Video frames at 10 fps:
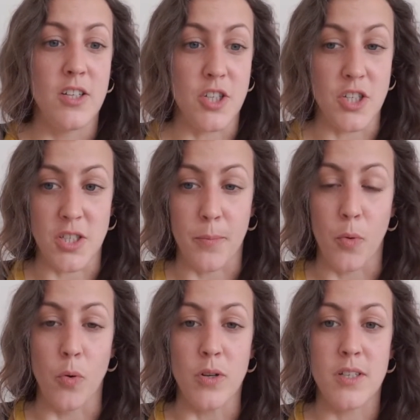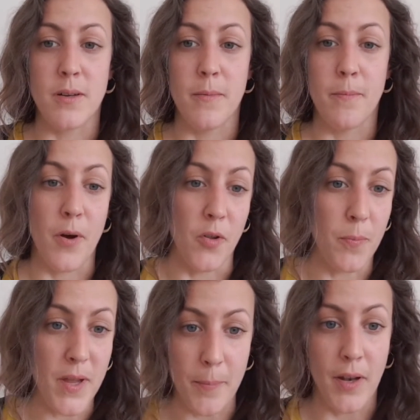to support both
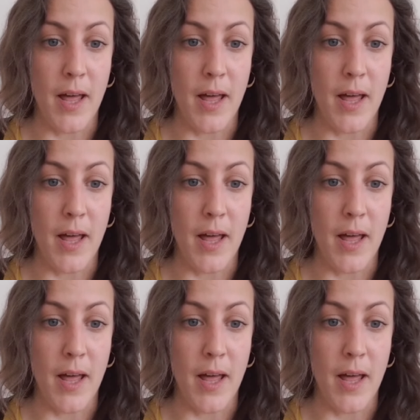people